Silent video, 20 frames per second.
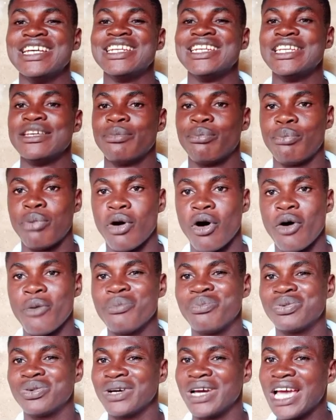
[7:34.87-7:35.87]
they
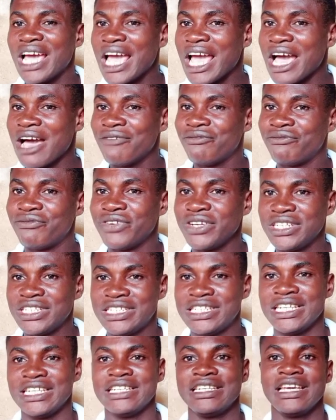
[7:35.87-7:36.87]
pump every
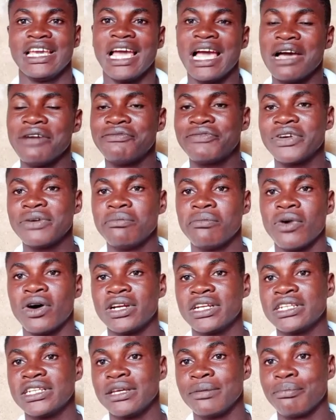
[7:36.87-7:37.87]
day. Every
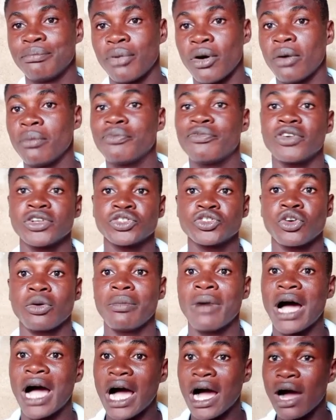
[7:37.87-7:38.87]
morning they pump for some
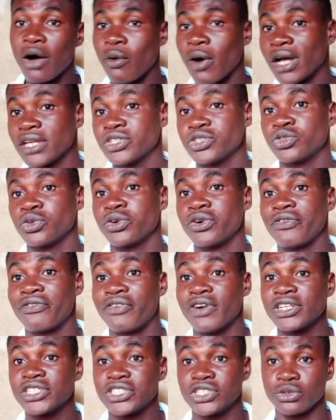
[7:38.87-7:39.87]
hours to
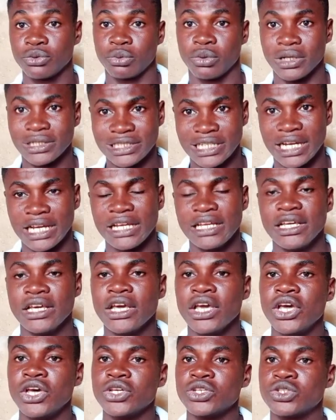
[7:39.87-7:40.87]
refresh the water
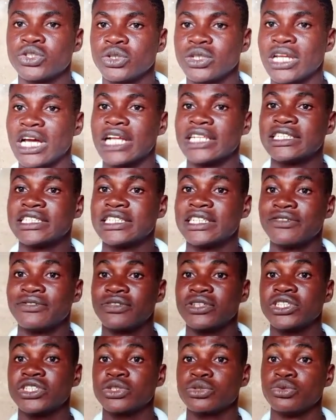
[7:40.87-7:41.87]
so that the
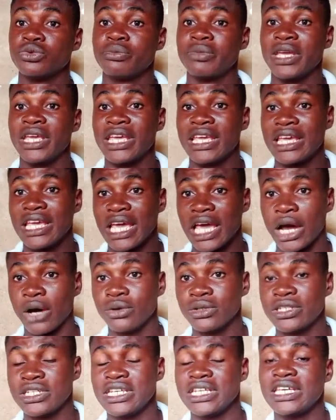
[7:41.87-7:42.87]
fish could be
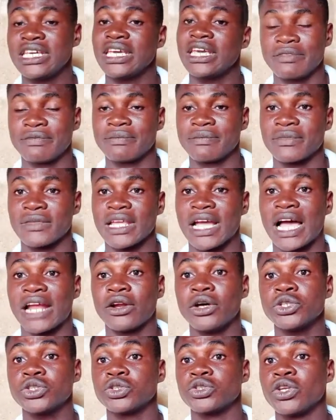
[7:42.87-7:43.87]
healthy and
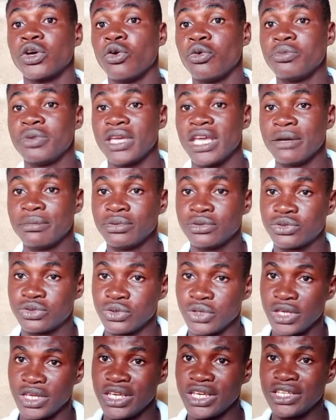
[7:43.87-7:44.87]
also they will be able
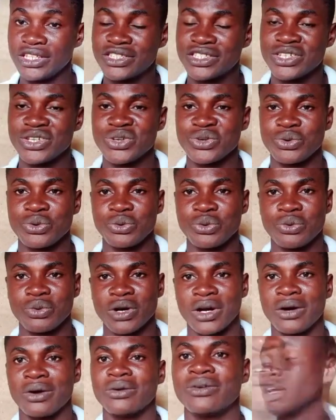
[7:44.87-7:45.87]
to eat
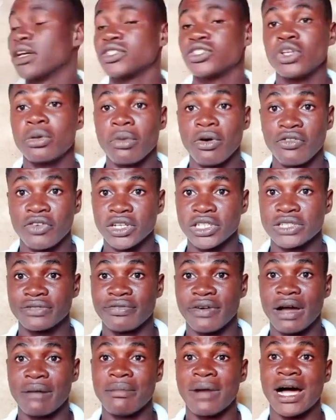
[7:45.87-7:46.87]
well. Some of us
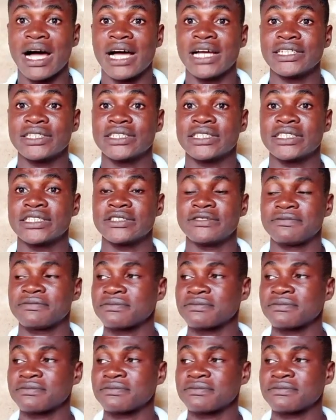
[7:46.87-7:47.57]
farmers,